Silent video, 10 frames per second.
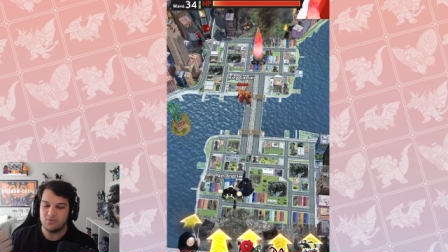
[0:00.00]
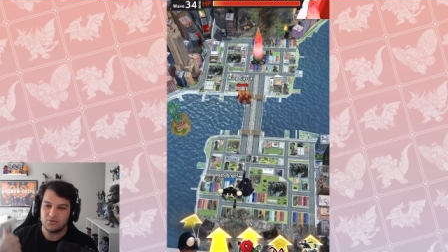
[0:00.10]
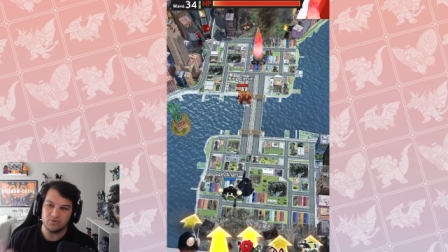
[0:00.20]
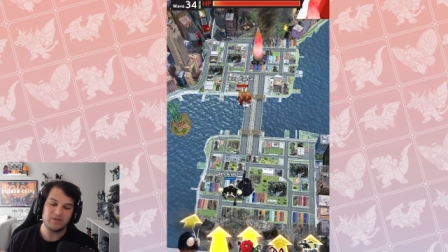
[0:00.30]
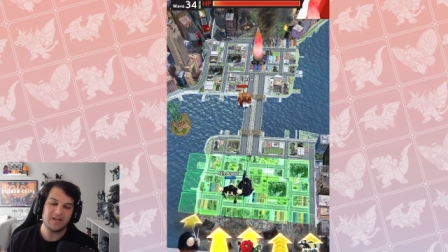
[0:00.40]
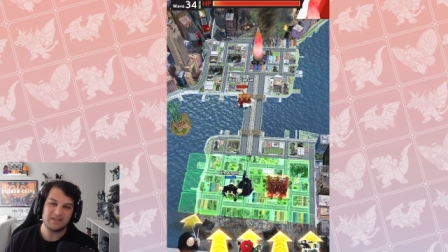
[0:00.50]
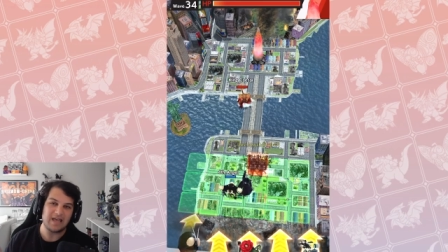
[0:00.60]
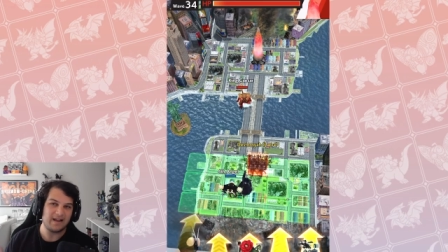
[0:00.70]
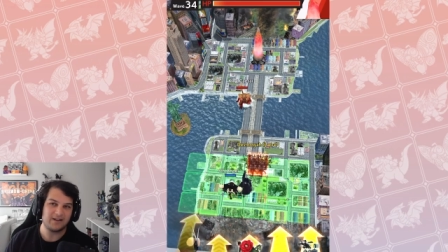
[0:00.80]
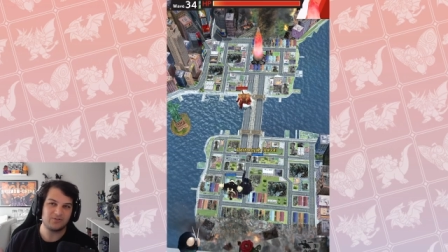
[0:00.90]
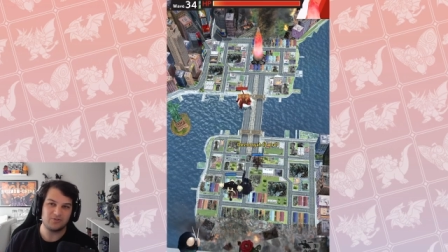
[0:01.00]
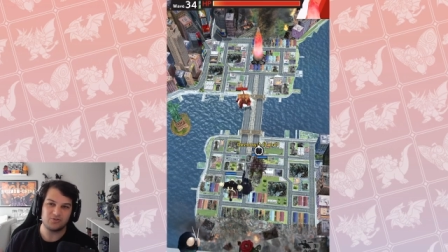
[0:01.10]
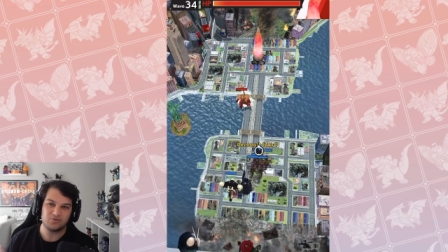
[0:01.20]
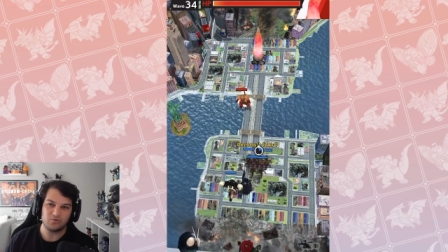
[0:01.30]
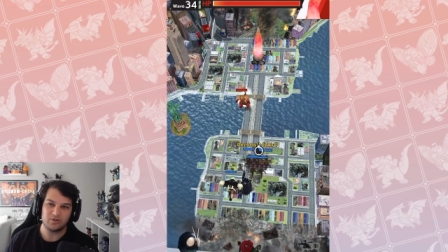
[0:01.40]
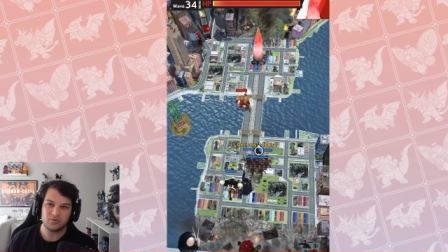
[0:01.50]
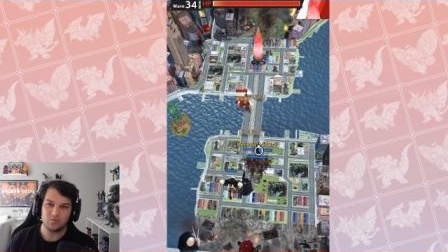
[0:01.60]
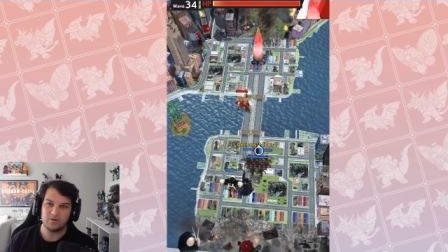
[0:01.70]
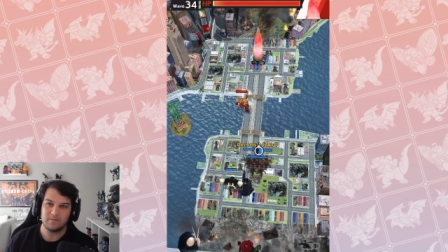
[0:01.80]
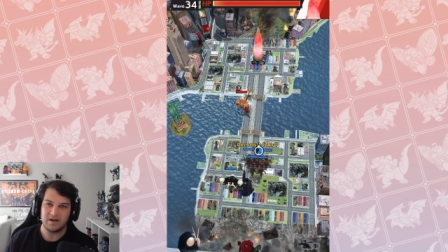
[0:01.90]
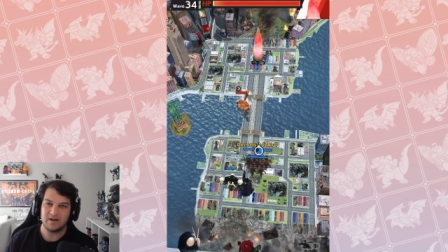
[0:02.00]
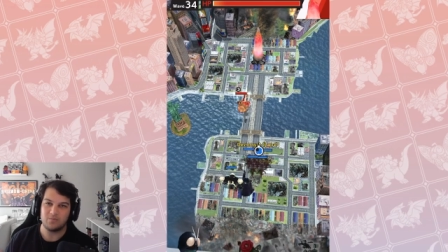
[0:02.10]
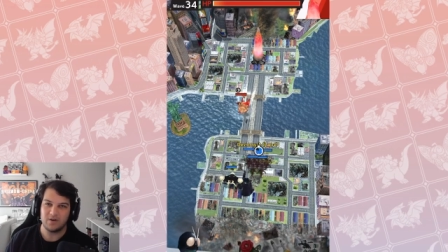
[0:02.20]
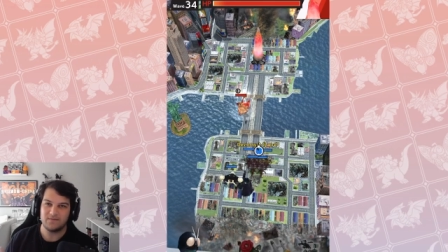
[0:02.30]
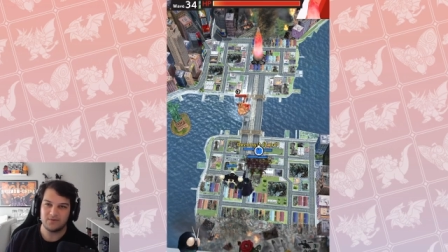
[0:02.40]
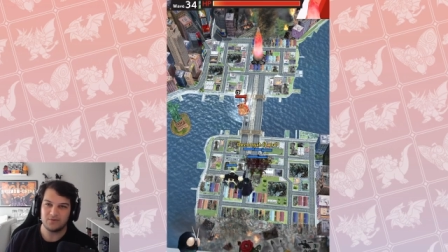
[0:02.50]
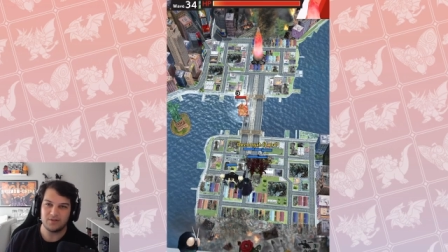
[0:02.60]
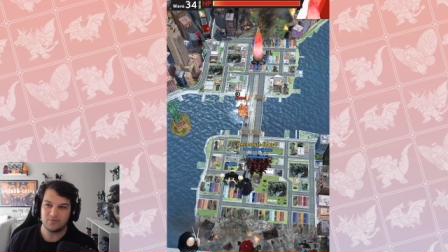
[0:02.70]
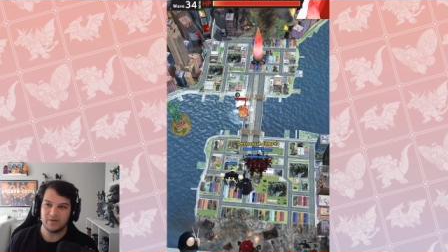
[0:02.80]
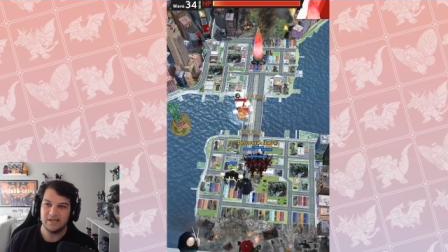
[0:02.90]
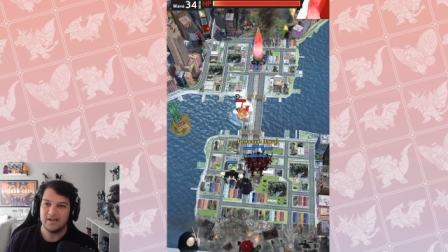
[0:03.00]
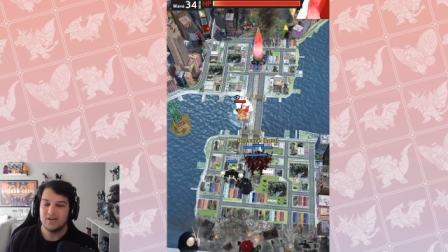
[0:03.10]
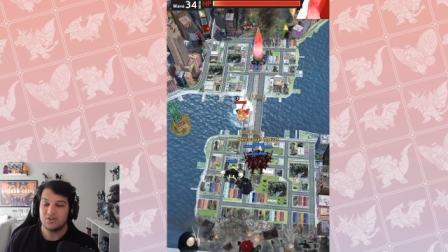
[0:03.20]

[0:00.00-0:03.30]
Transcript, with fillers: you do get that extra Destroyer Swarm on Wave 33.